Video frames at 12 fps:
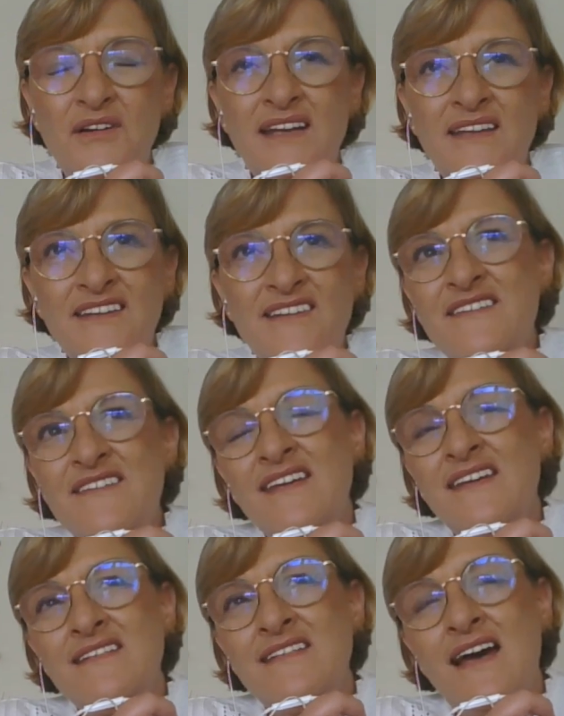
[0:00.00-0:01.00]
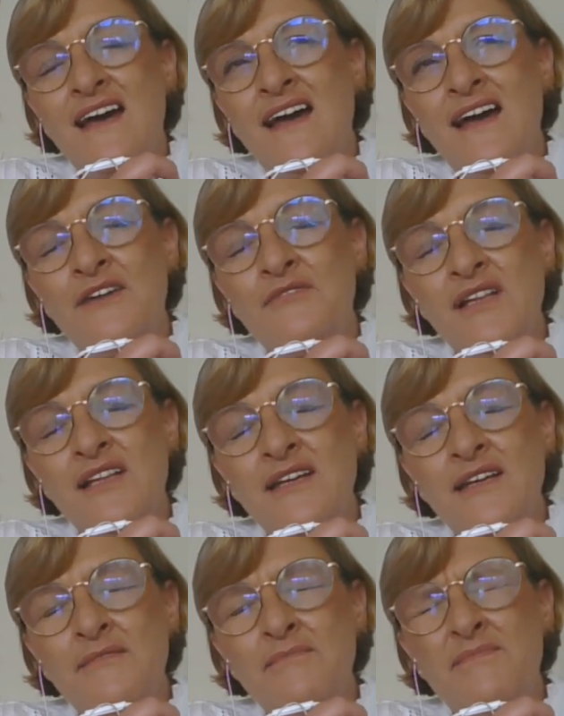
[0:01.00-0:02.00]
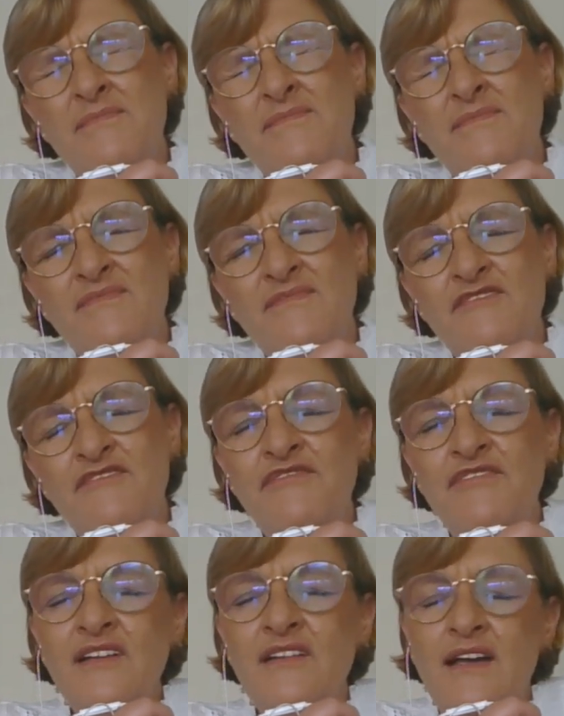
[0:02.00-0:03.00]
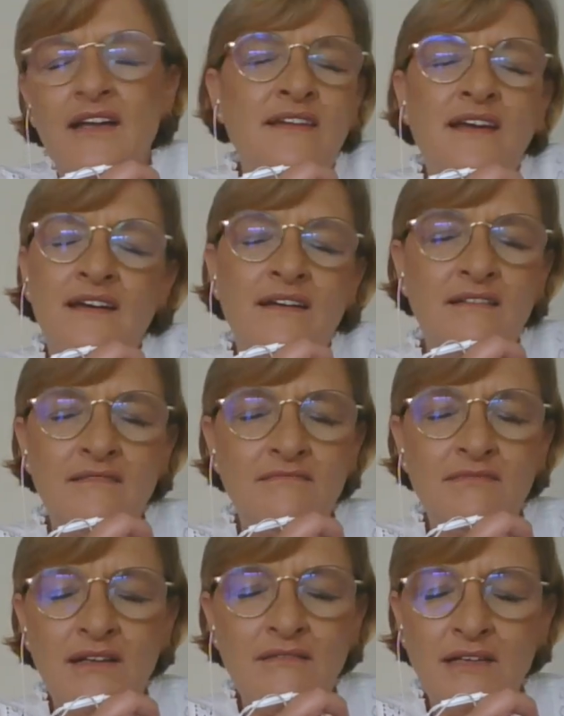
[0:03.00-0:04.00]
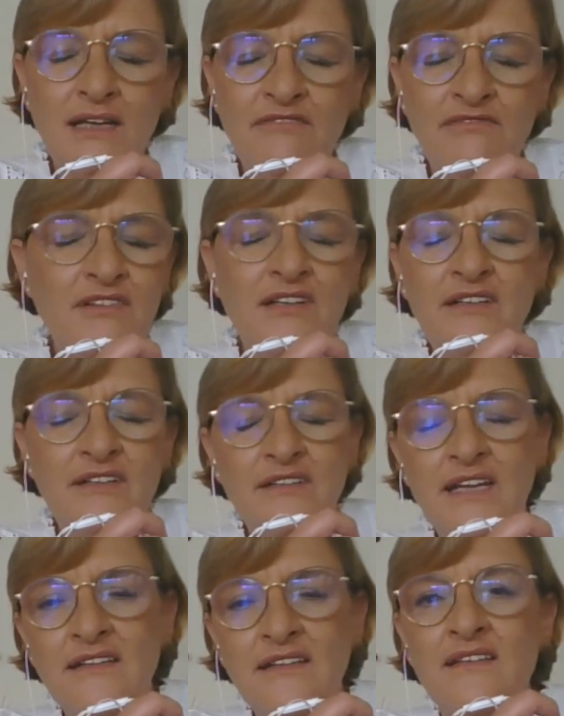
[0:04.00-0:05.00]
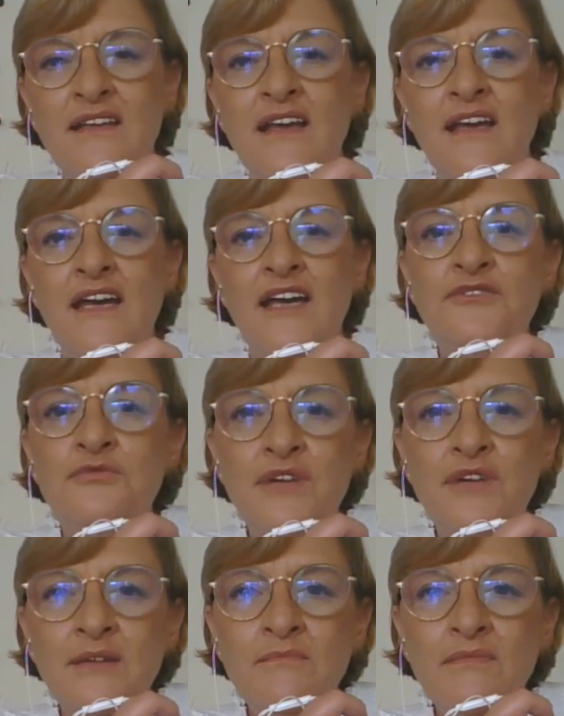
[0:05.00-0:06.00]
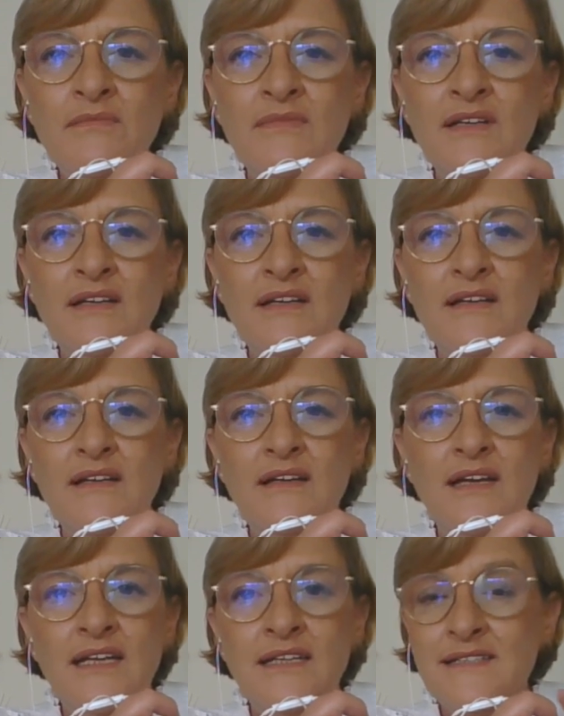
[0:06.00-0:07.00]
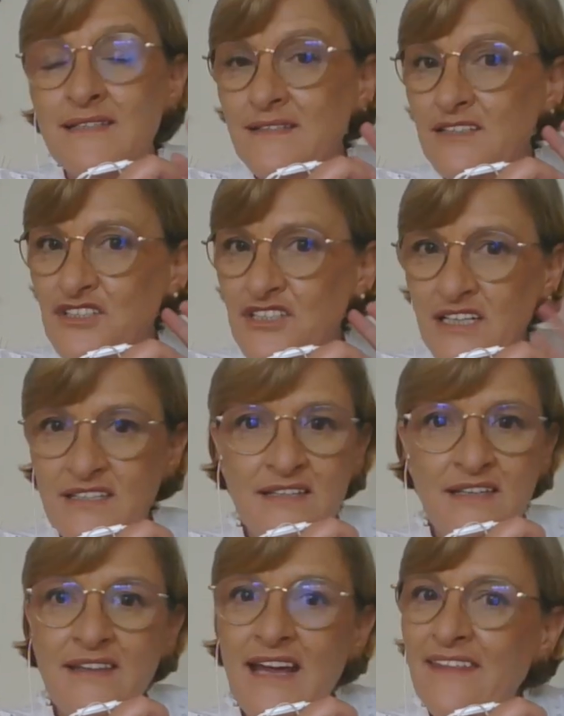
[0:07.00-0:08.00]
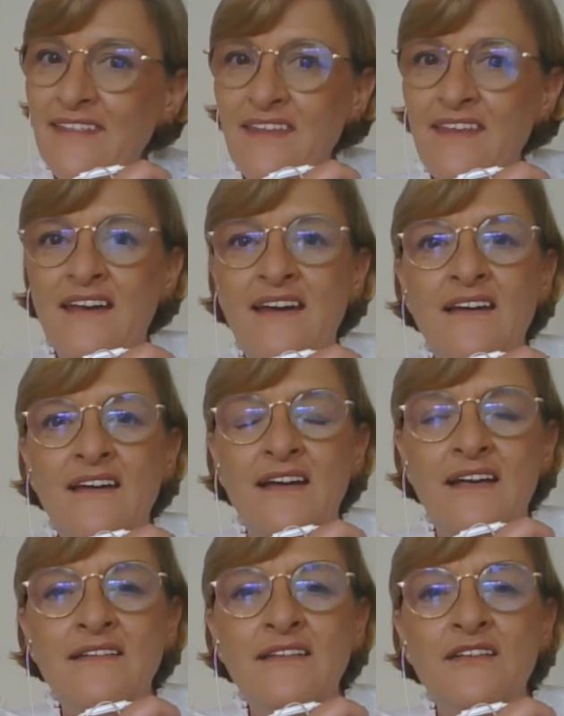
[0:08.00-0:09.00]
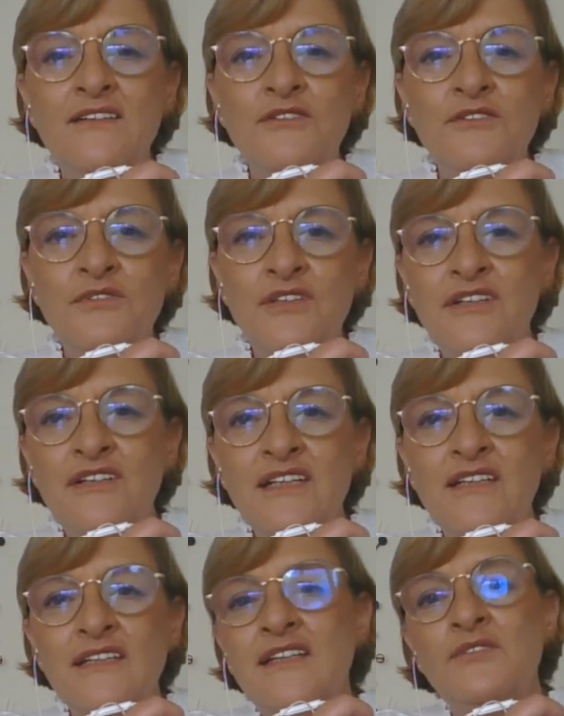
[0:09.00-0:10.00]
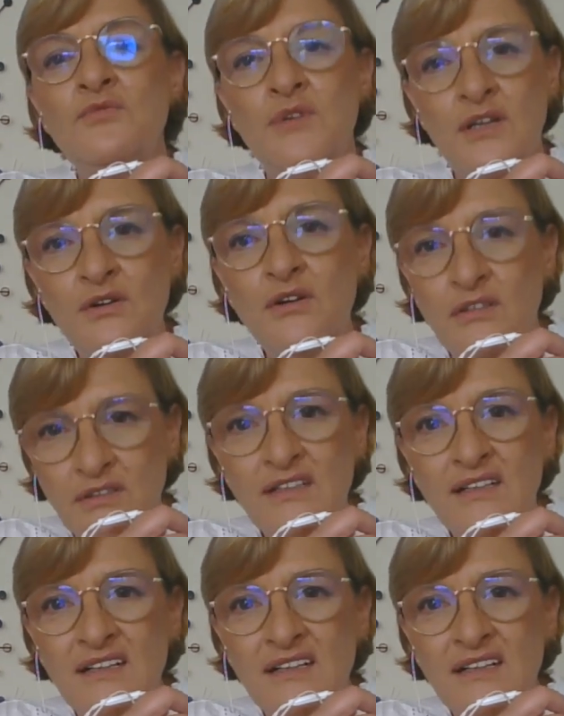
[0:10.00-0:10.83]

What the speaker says: Another thing is I really feel, and I've learned that a dream is just an idea until you turn it into a goal,